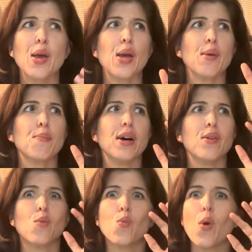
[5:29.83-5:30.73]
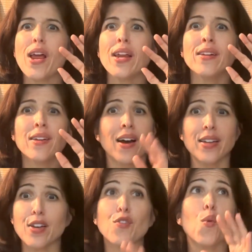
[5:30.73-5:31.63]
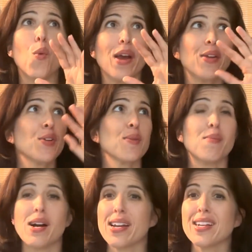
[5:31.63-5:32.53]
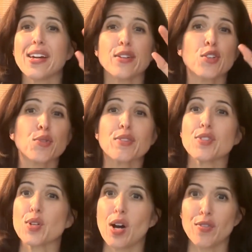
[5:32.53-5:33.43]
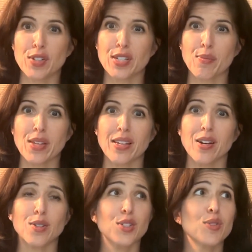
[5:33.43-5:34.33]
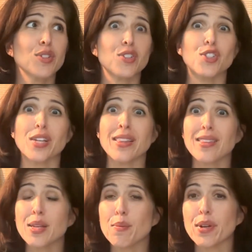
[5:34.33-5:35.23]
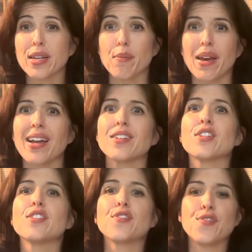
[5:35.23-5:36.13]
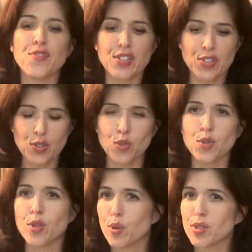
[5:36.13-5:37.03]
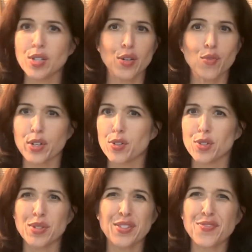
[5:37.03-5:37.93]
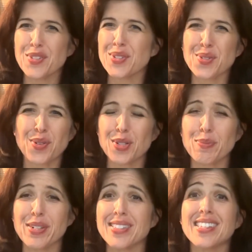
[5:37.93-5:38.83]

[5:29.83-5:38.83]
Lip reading: But when, not if, when your mind kind of drifts off to something else, you just gently bring it back to the physical noticing of what you're doing, the physical experience.